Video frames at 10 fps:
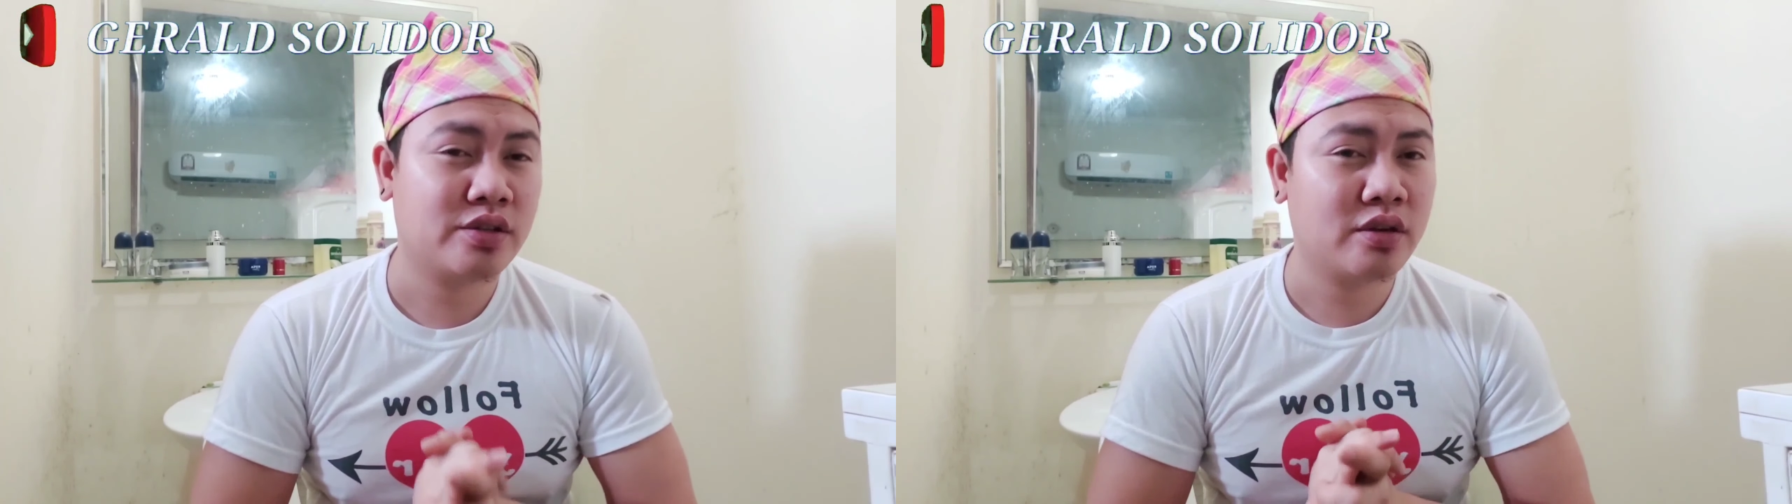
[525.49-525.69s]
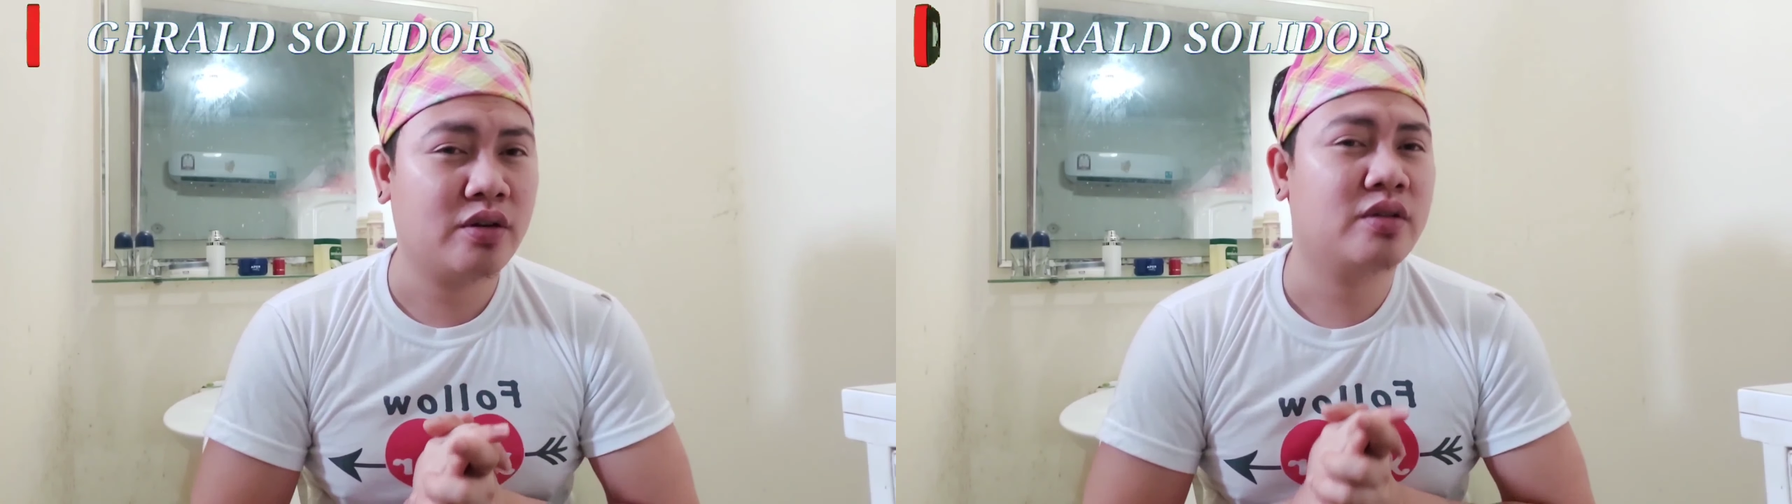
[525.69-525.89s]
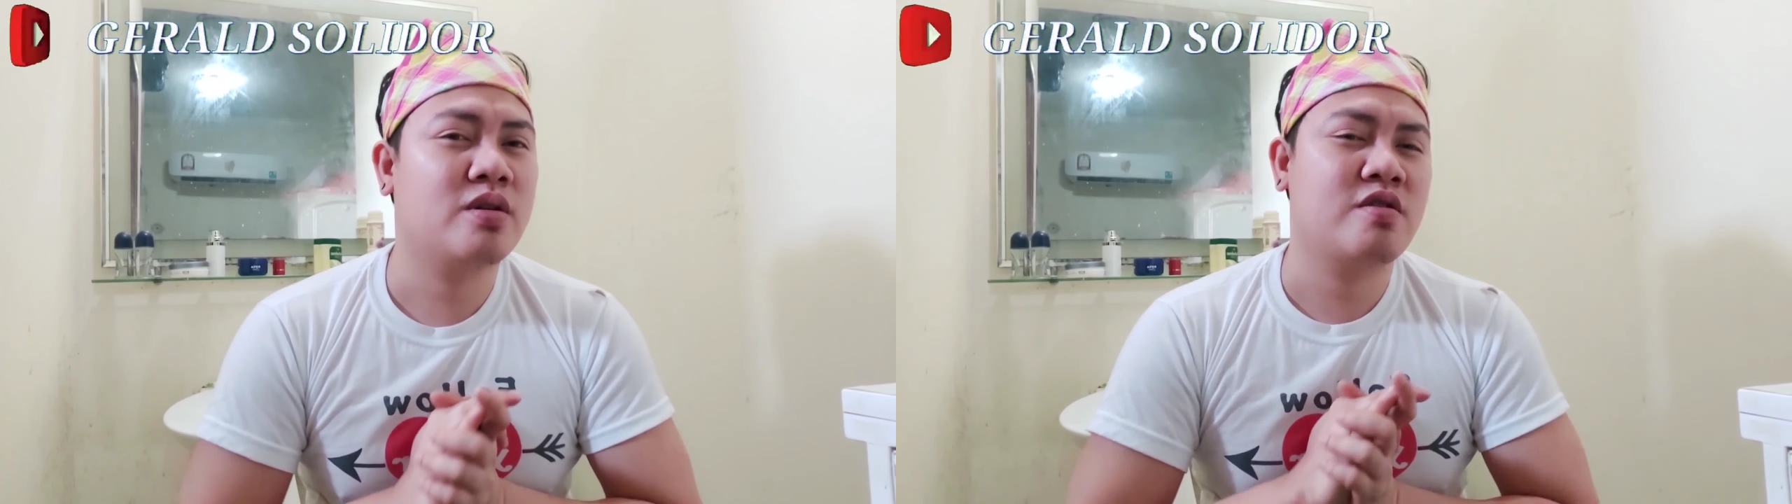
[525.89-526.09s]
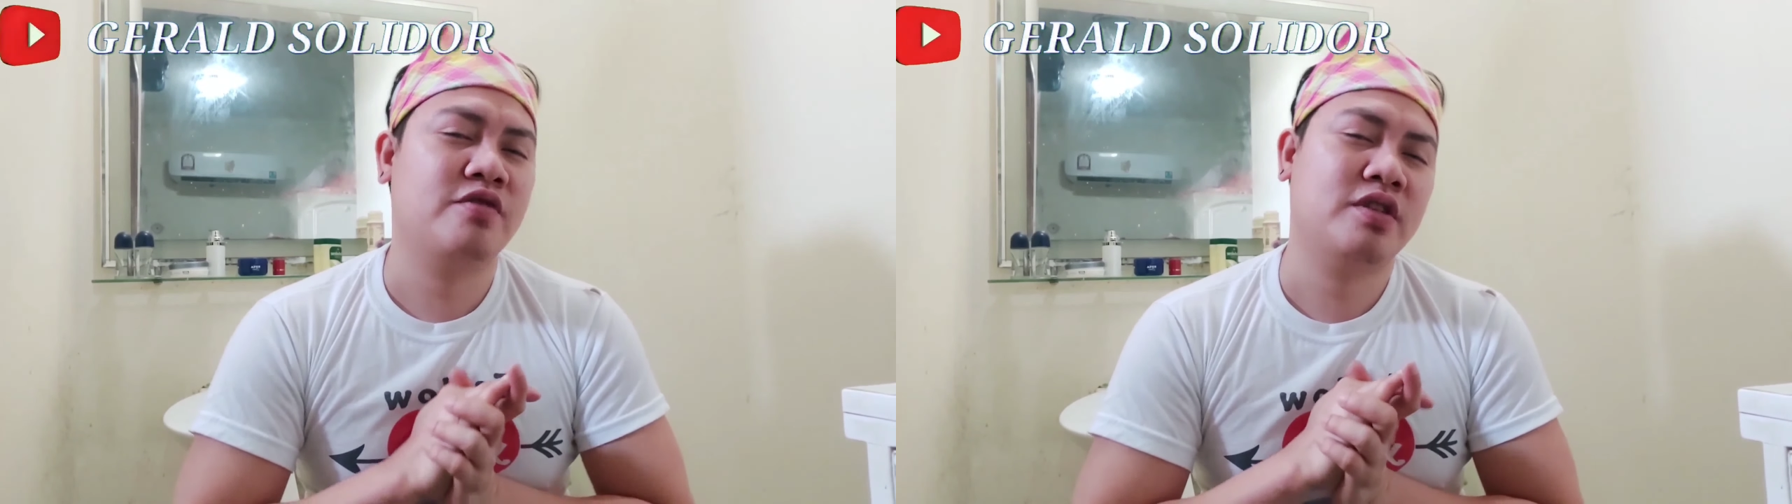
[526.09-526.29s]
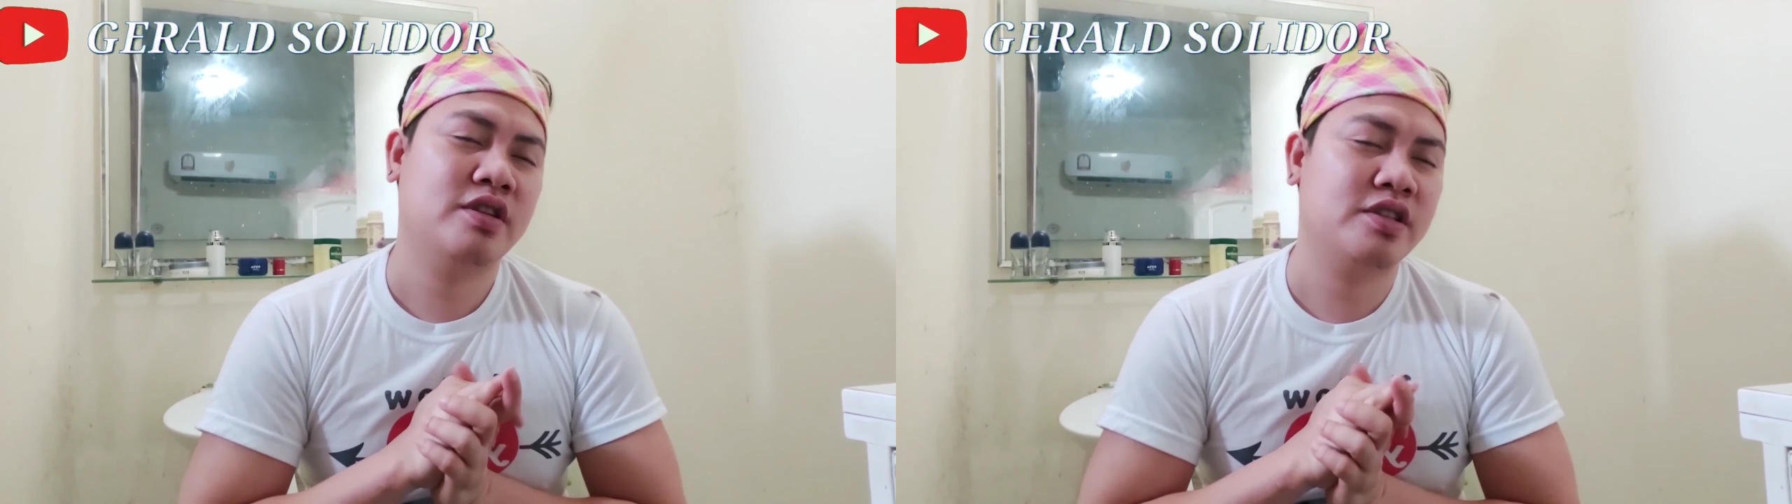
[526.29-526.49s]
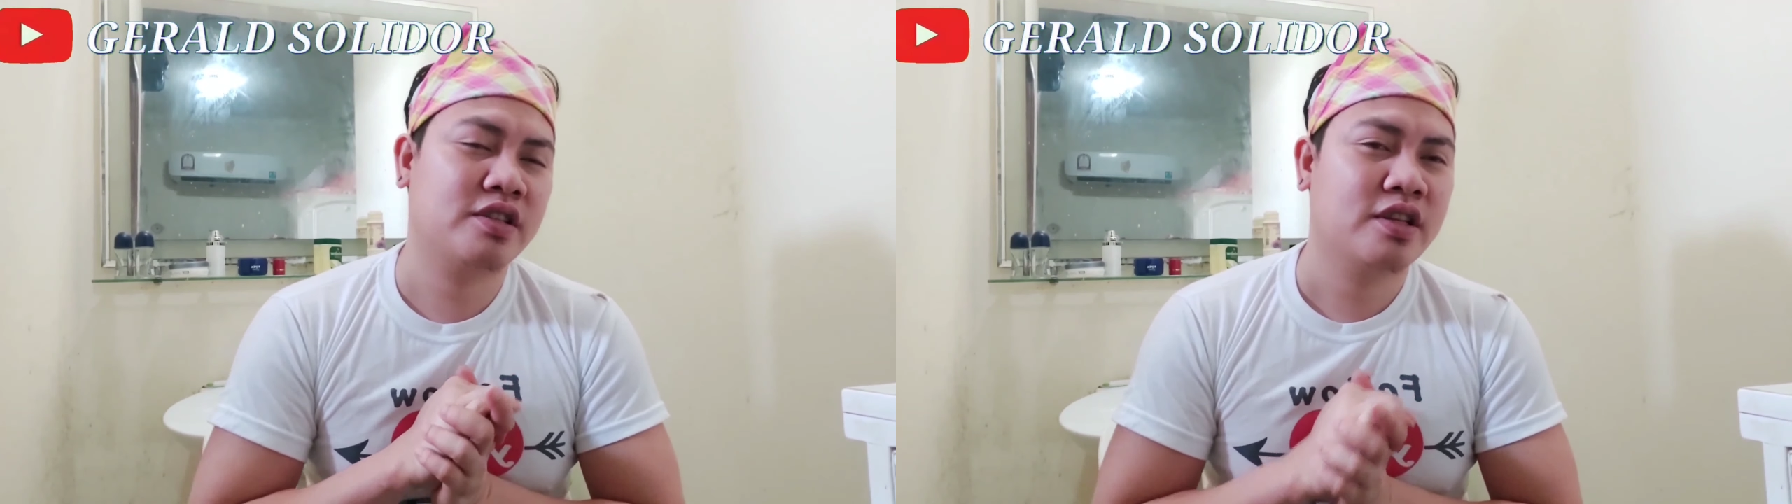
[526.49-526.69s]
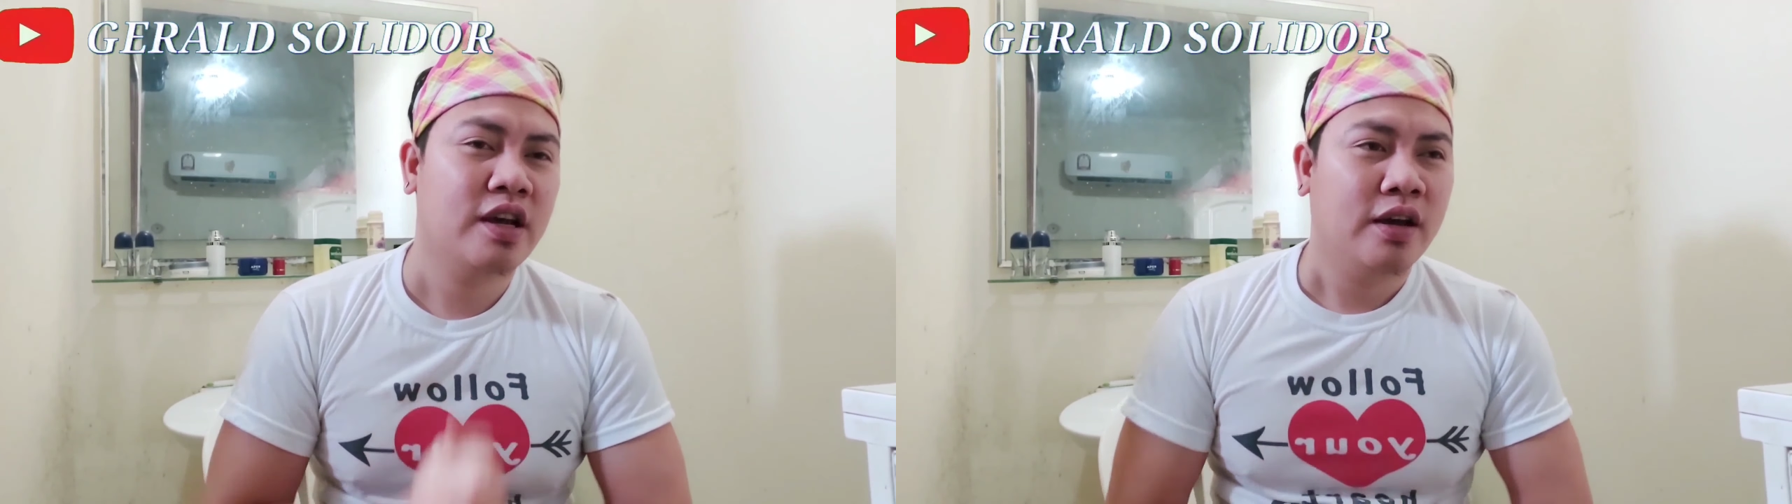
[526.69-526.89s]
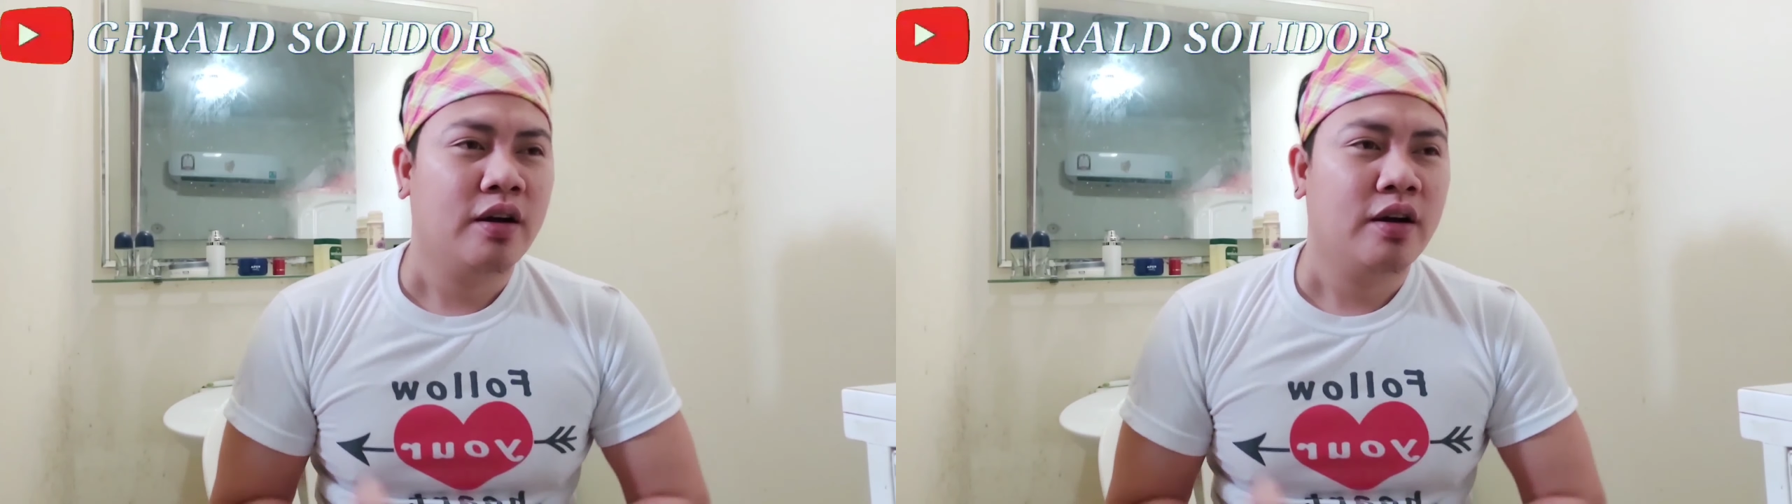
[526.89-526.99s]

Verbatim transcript: song covers.